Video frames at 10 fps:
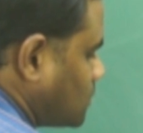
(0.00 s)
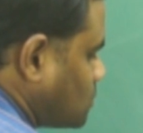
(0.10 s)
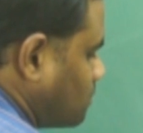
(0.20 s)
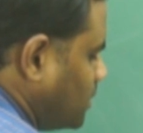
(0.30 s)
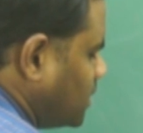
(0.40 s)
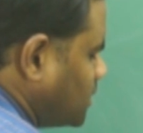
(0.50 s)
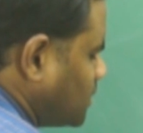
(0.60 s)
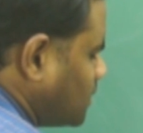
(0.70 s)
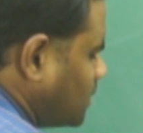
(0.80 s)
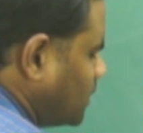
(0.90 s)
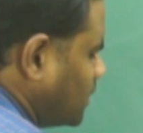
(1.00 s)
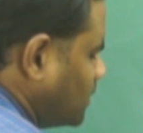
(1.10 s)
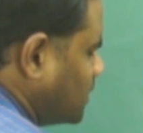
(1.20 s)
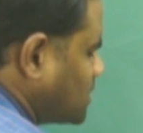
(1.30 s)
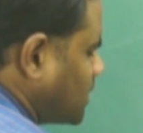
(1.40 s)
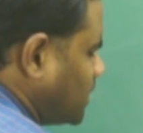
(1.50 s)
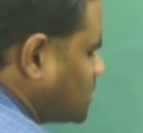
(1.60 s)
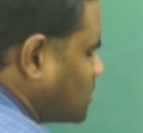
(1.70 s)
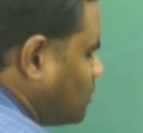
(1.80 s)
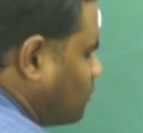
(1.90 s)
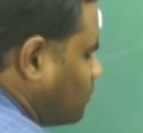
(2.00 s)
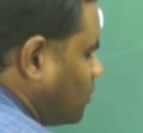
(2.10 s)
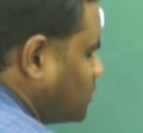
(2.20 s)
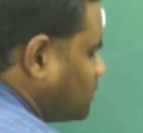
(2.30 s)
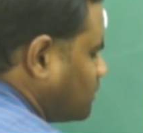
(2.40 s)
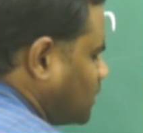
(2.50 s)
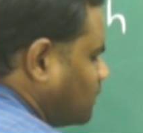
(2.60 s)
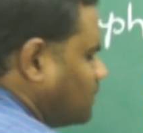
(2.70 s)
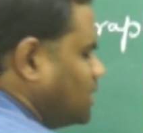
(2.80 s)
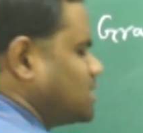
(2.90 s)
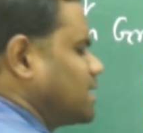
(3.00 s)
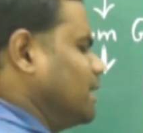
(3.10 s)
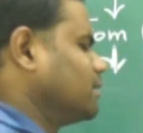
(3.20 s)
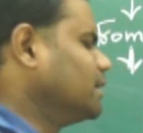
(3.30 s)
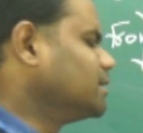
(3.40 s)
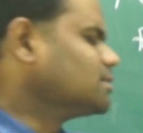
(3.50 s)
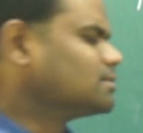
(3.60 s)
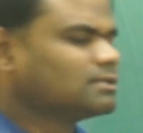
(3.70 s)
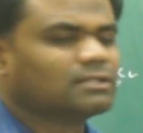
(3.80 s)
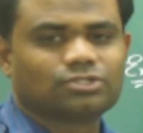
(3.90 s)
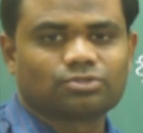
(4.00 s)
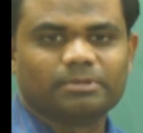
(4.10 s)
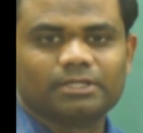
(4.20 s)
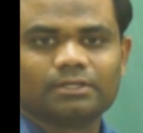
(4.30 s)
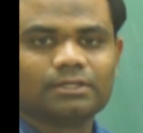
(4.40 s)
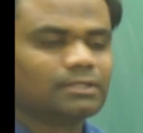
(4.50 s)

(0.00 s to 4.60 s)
So median in this case of Ogive curve is calculated to be